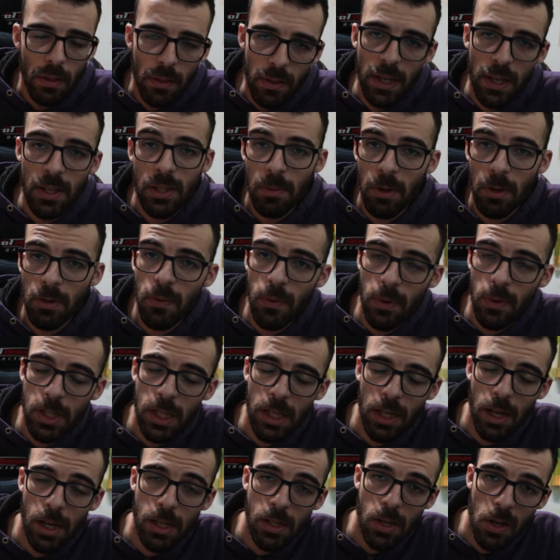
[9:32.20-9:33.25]
Thanks so much for
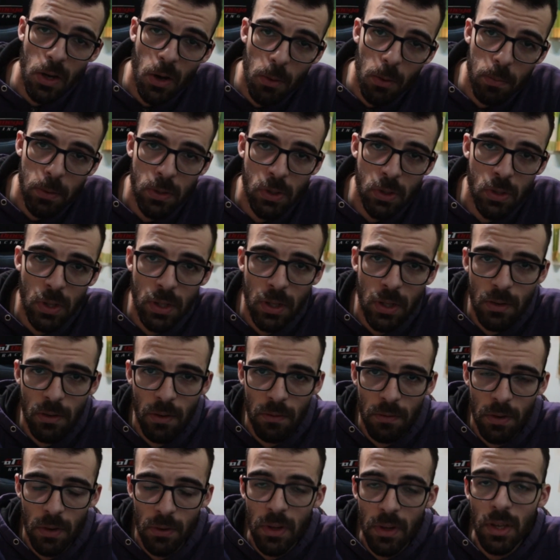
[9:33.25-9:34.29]
watching, guys. I hope you enjoyed that
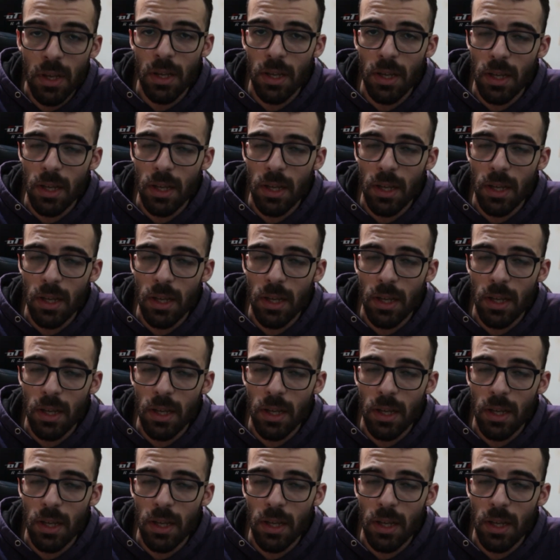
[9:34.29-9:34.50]
review.